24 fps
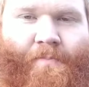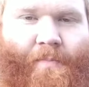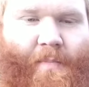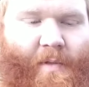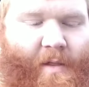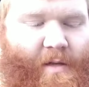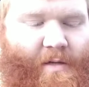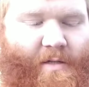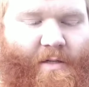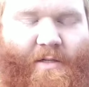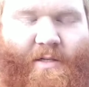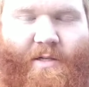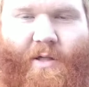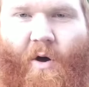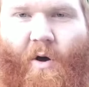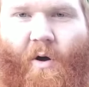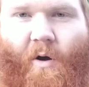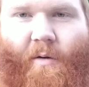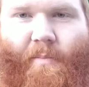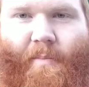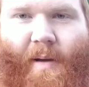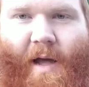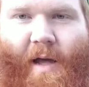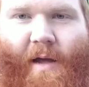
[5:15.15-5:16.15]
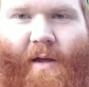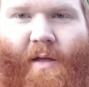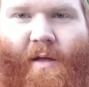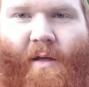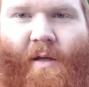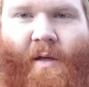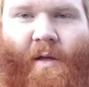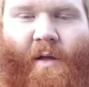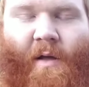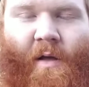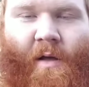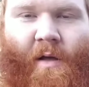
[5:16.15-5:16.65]
This is the hardback
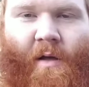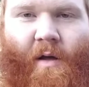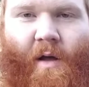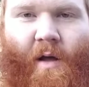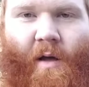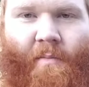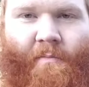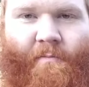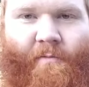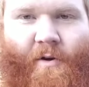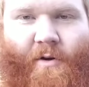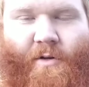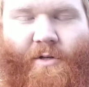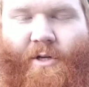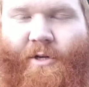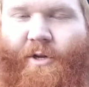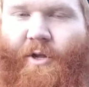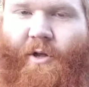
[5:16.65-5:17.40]
version.